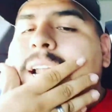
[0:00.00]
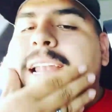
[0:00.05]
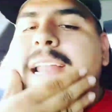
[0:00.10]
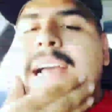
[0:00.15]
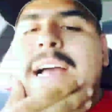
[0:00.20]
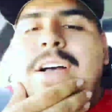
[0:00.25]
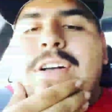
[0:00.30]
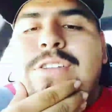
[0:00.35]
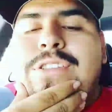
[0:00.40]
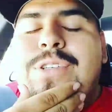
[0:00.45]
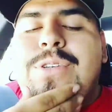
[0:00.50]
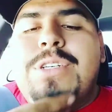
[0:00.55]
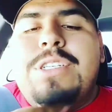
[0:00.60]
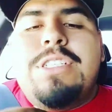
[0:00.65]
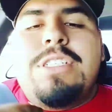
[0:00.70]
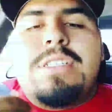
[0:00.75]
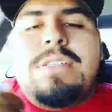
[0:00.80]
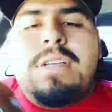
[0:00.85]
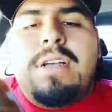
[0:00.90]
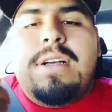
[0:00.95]
now to a,
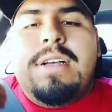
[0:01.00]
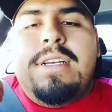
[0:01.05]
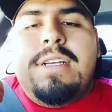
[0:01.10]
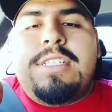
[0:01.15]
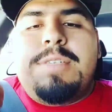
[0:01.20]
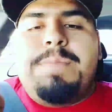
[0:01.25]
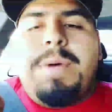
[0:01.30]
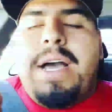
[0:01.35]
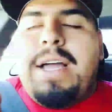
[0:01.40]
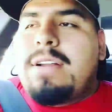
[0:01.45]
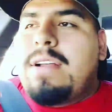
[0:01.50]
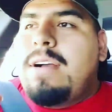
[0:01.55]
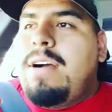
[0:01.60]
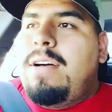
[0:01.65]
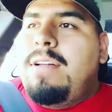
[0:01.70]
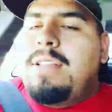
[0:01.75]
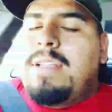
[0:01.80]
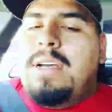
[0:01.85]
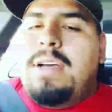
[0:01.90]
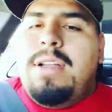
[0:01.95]
a spot
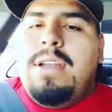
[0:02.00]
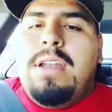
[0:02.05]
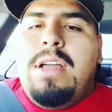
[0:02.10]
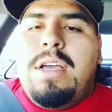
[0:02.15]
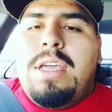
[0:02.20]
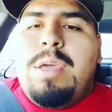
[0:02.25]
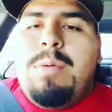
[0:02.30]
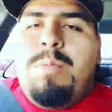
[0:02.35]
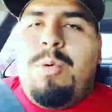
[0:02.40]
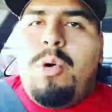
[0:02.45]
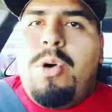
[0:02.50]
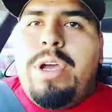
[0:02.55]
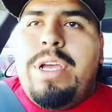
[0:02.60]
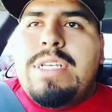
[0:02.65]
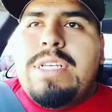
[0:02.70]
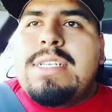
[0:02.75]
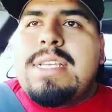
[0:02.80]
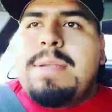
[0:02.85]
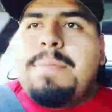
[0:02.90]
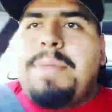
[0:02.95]
called uh, Lucky
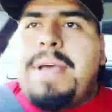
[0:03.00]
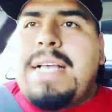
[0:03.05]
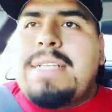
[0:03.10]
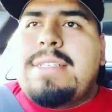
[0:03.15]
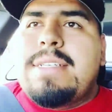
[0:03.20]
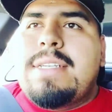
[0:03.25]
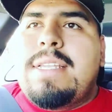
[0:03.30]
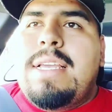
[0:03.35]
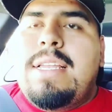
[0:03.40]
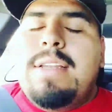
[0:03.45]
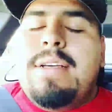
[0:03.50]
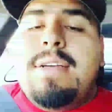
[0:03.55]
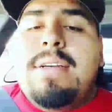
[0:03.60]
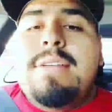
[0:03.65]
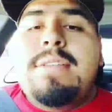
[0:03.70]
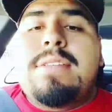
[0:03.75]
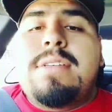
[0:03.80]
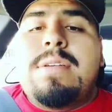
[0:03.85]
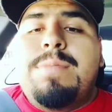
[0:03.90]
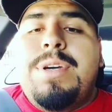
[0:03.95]
Boys in
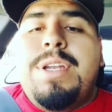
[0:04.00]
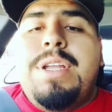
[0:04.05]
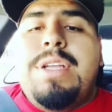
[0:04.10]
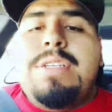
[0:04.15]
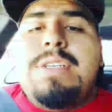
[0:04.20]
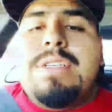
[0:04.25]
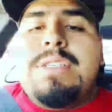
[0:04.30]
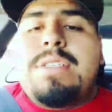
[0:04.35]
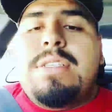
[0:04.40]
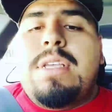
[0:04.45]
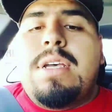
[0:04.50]
Pasadena. Somebody just